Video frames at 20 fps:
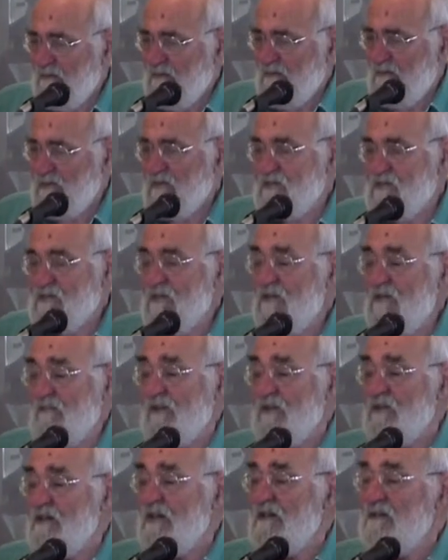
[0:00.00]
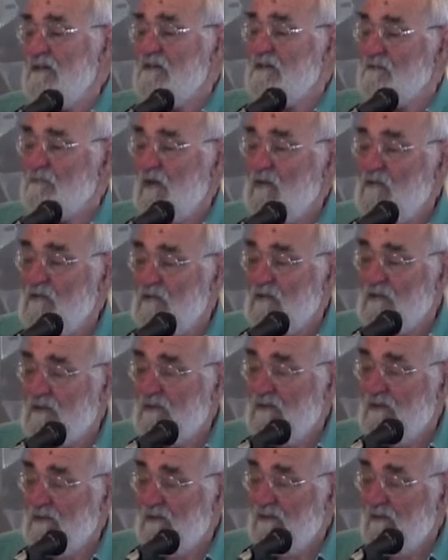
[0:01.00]
The silver tongue spoke,
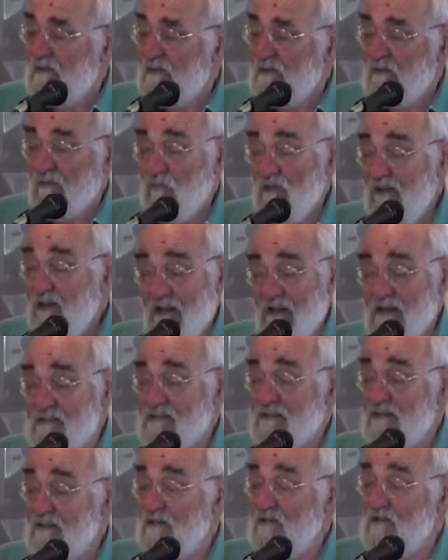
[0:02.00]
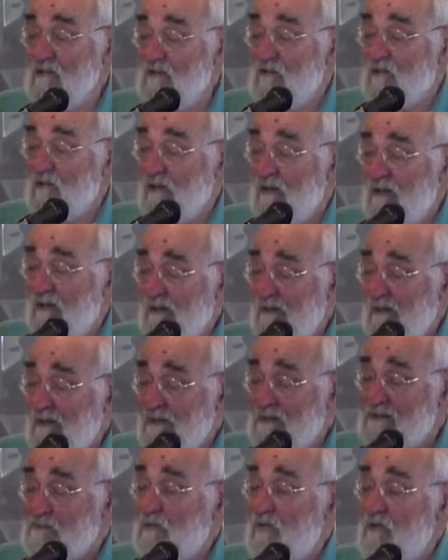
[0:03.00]
and we answered the call.
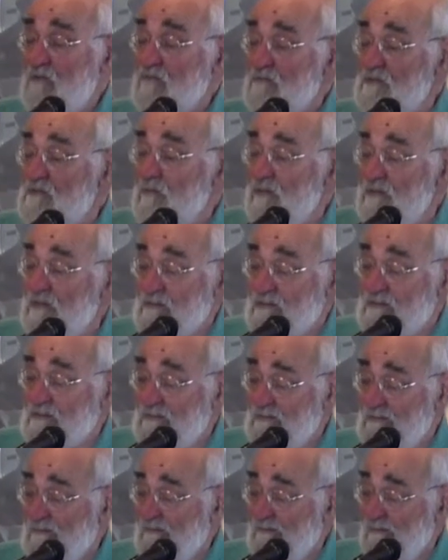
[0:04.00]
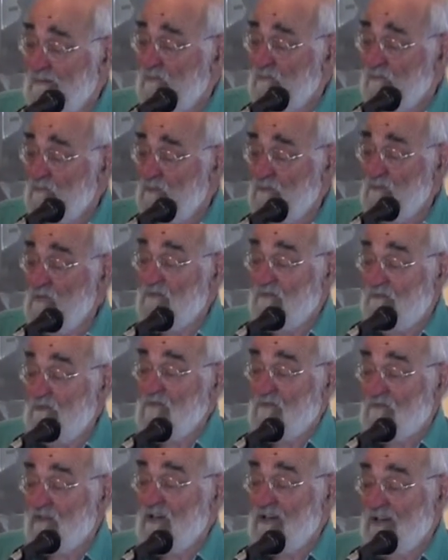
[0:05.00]
The spirit was with us. We were
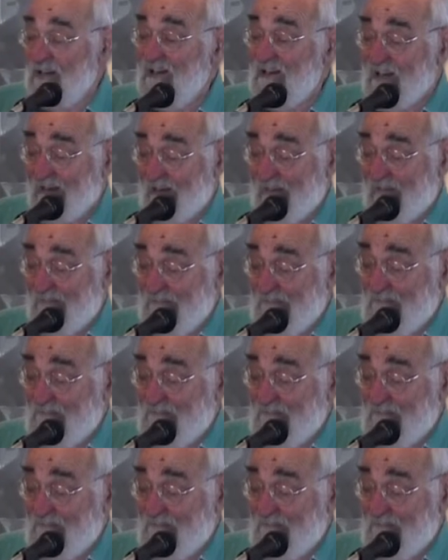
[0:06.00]
fit for killing.